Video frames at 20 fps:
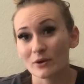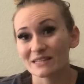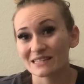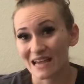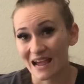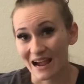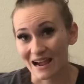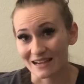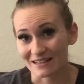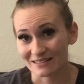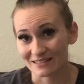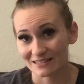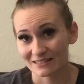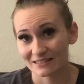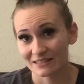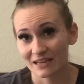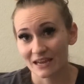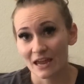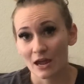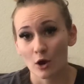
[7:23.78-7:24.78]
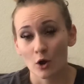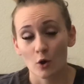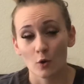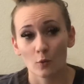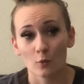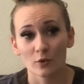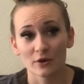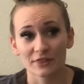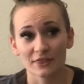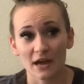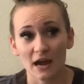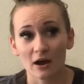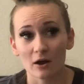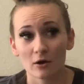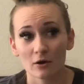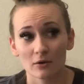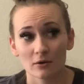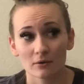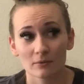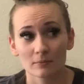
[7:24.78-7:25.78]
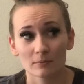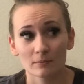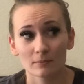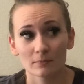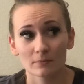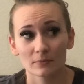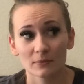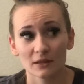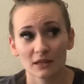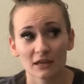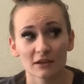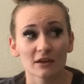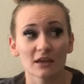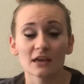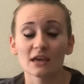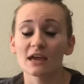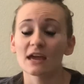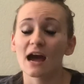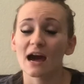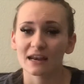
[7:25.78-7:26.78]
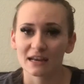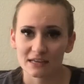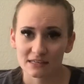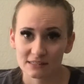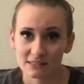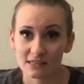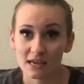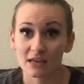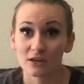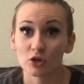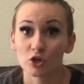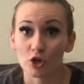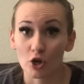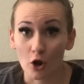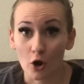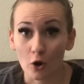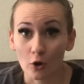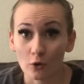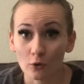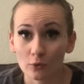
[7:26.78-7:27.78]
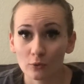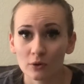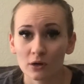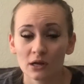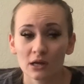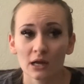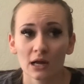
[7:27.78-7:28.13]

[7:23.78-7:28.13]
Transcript: asked. Without it, had I said no,